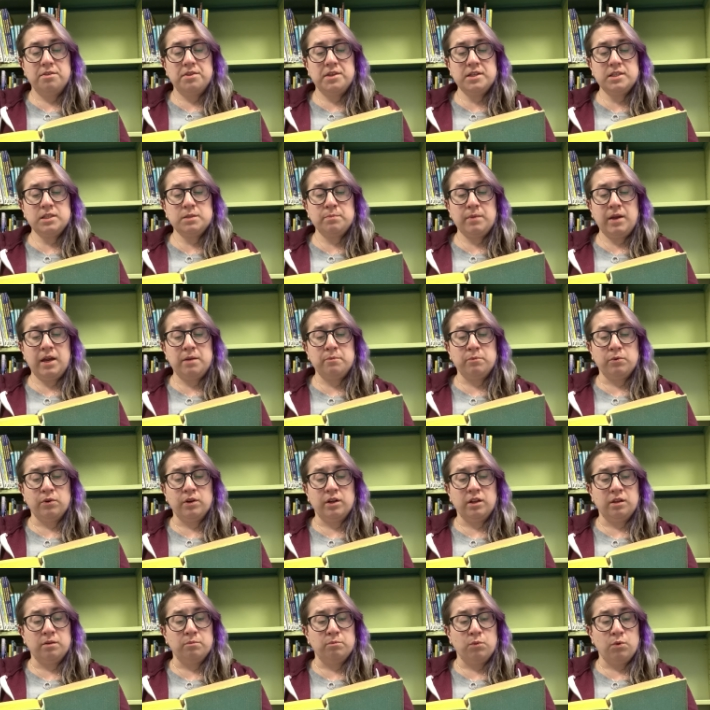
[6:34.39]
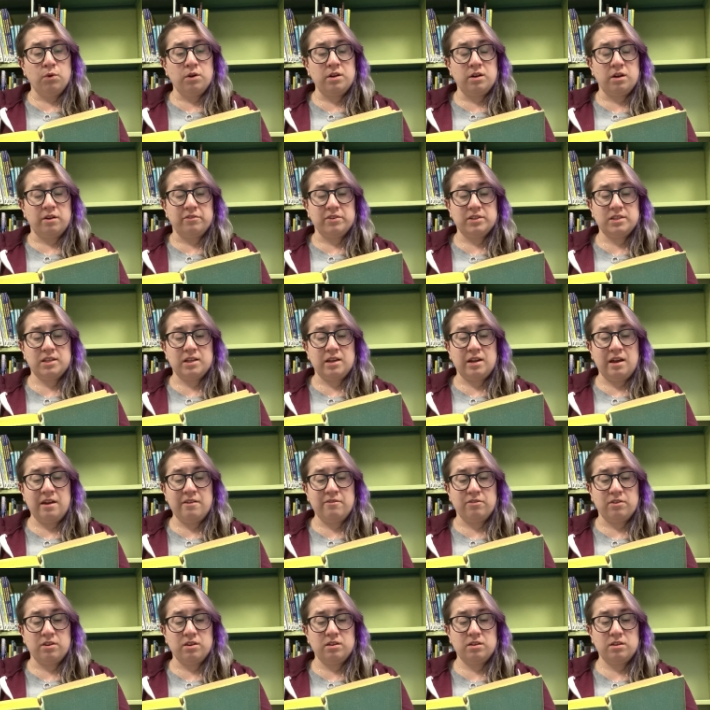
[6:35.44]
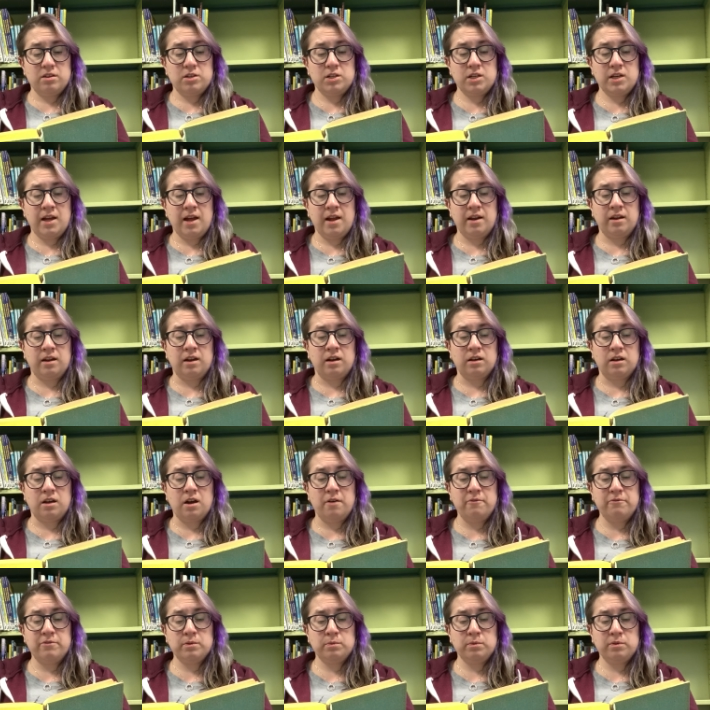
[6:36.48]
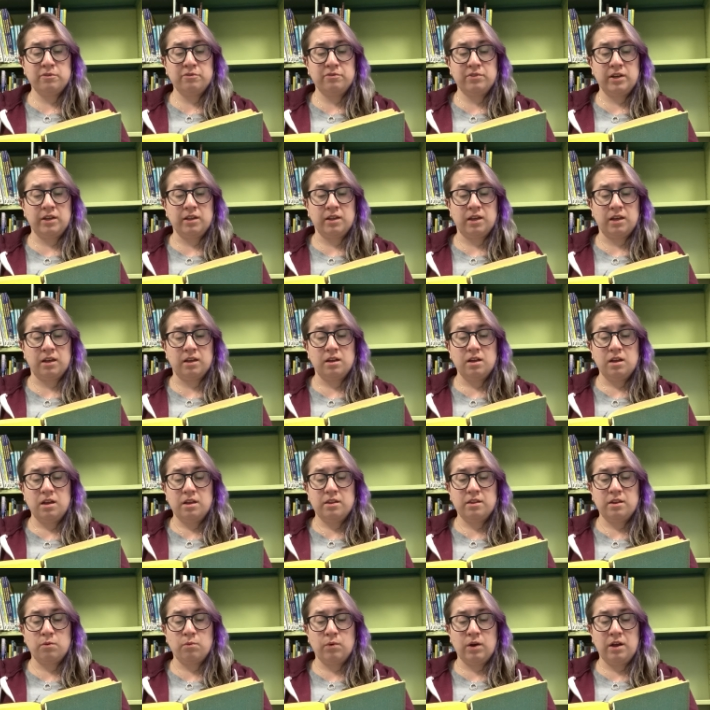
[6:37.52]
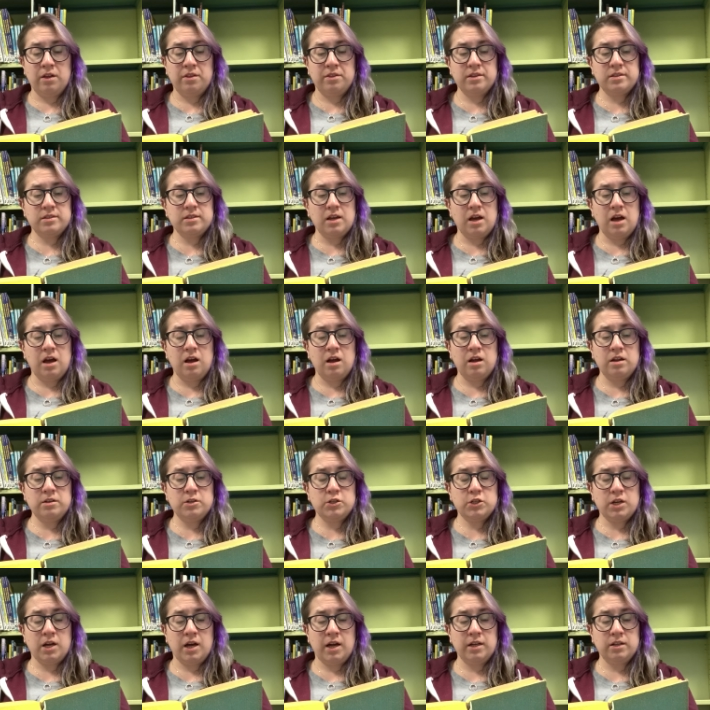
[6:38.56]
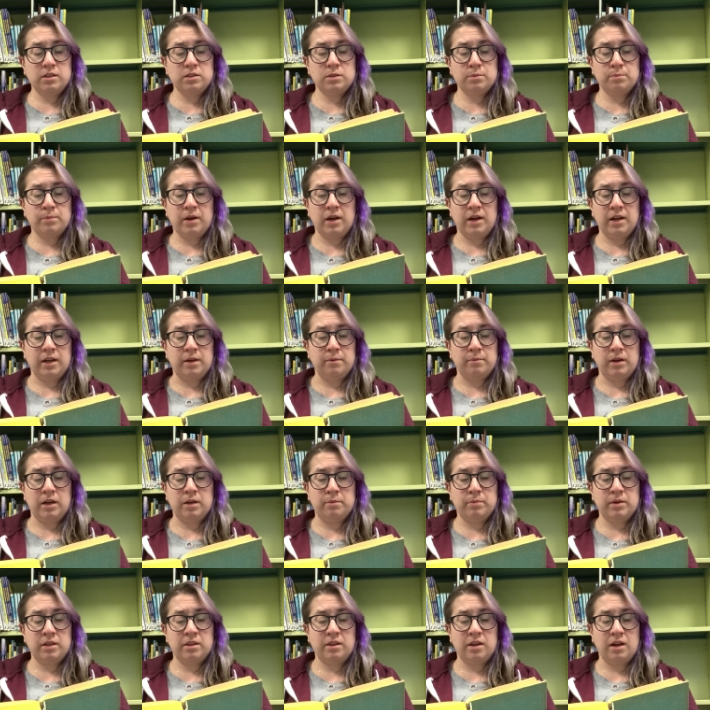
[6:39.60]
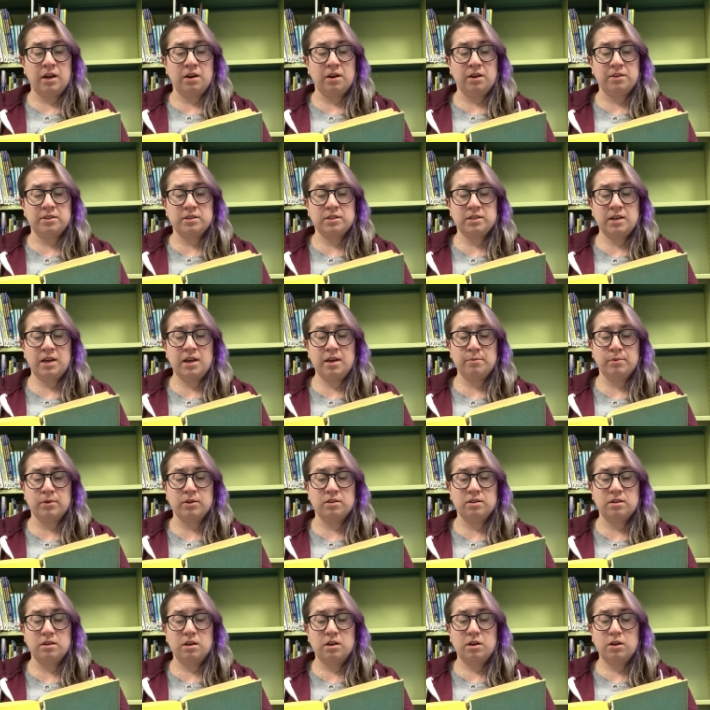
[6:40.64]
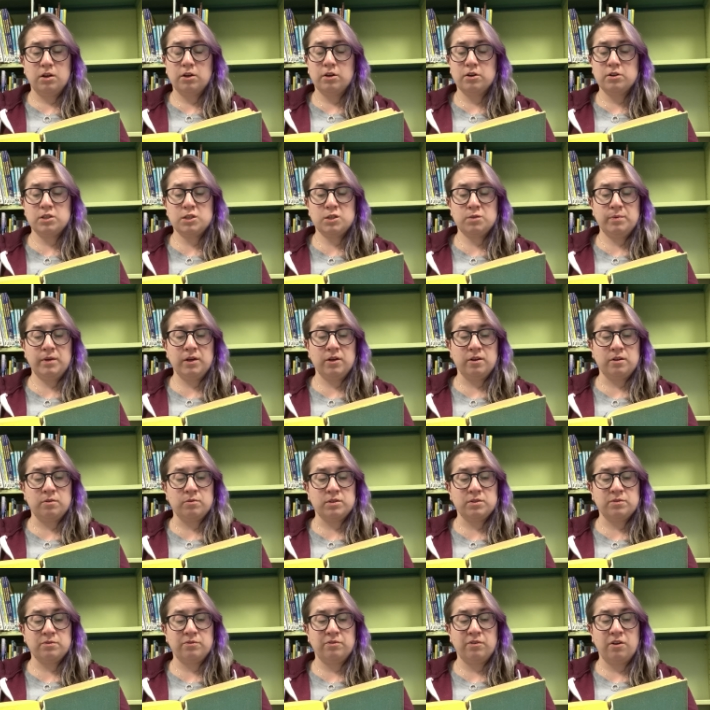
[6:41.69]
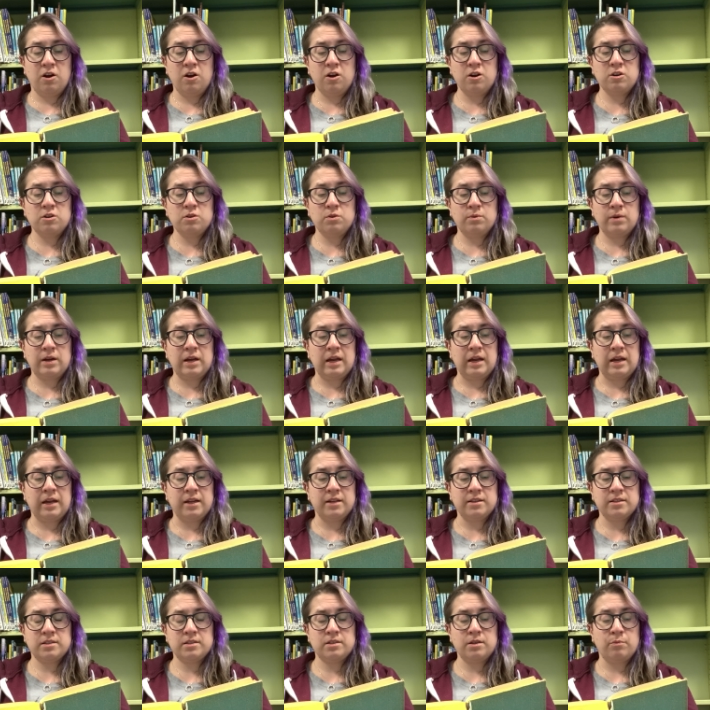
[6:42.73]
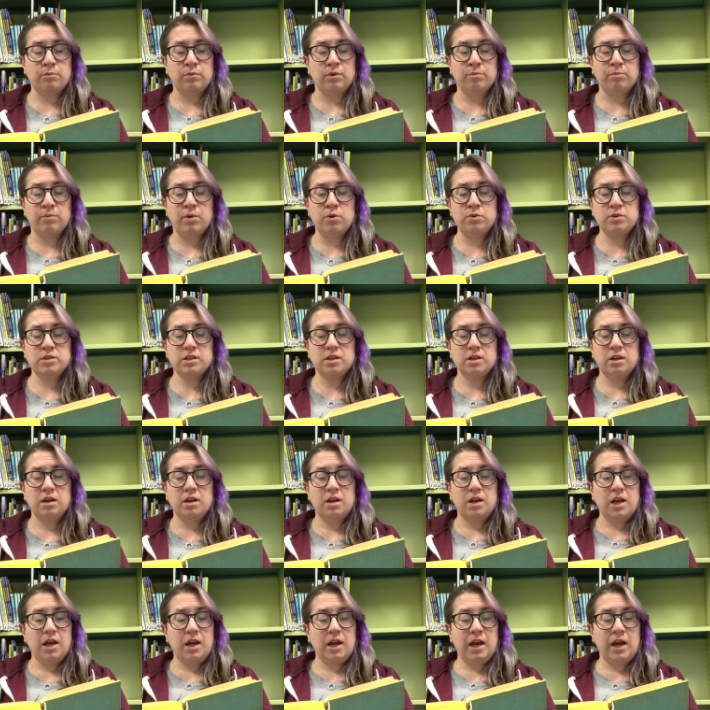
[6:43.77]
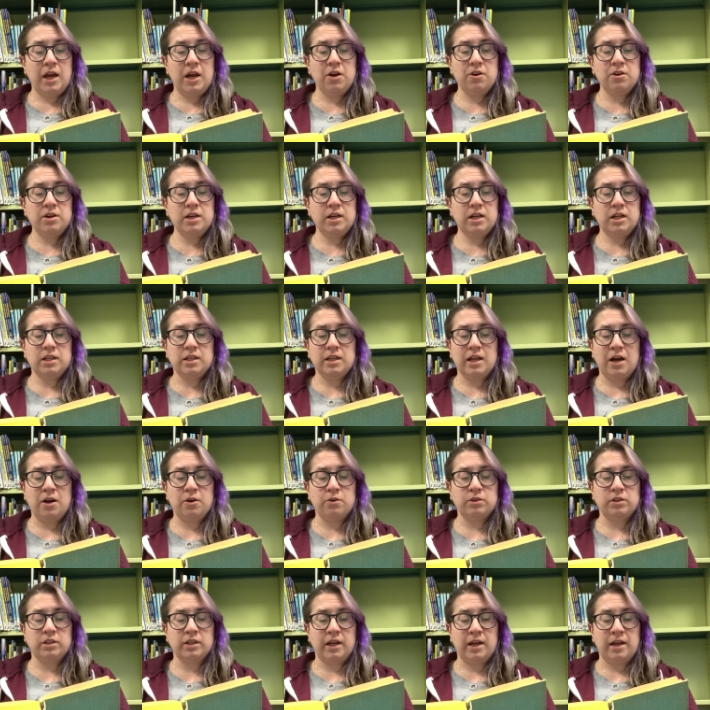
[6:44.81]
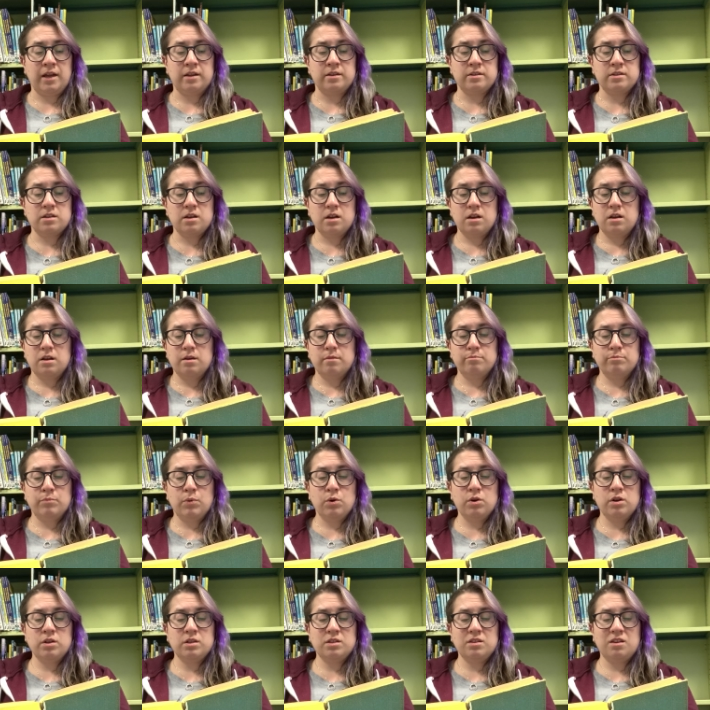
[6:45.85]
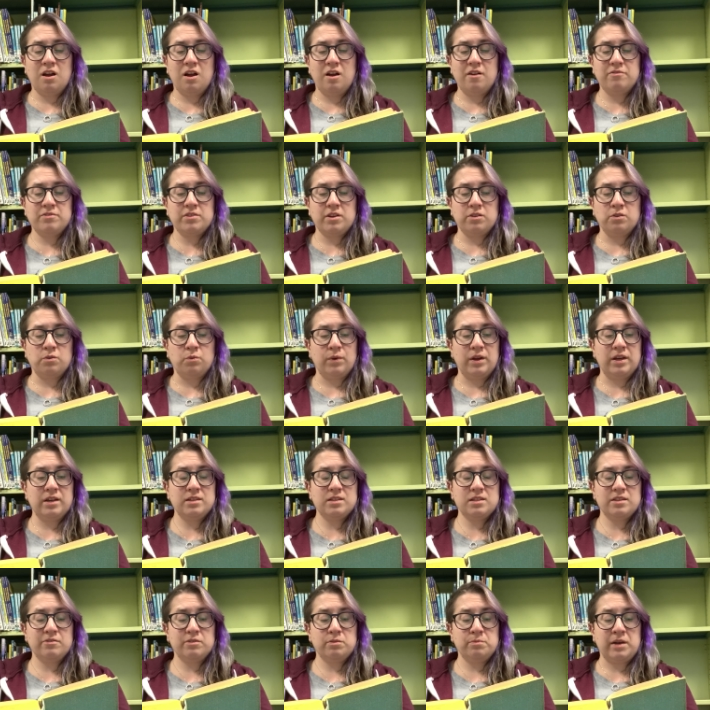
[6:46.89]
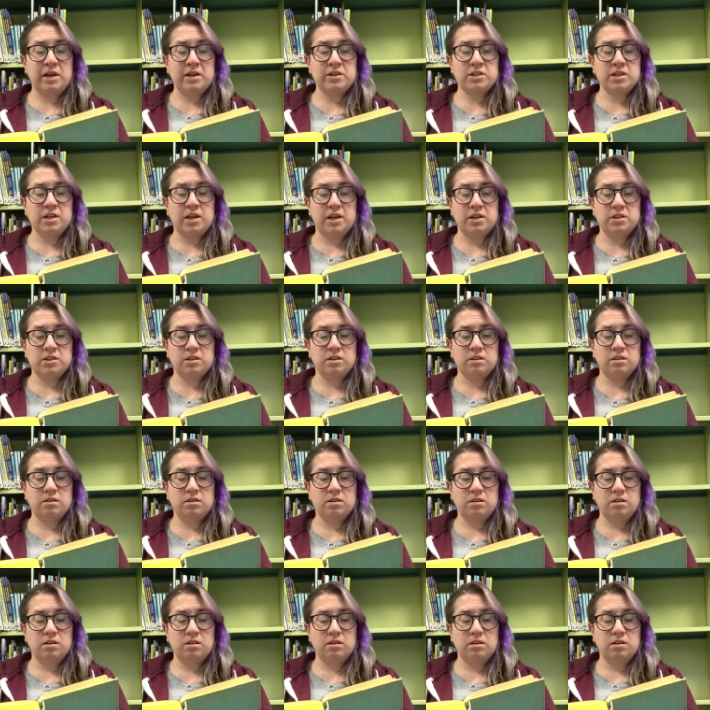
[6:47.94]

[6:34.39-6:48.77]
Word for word: This made Marilla more nervous than ever. She had an uncomfortable feeling that while this odd child's body might be there at the table, her spirit was far away in some remote, airy cloudland, borne aloft on the wings of imagination.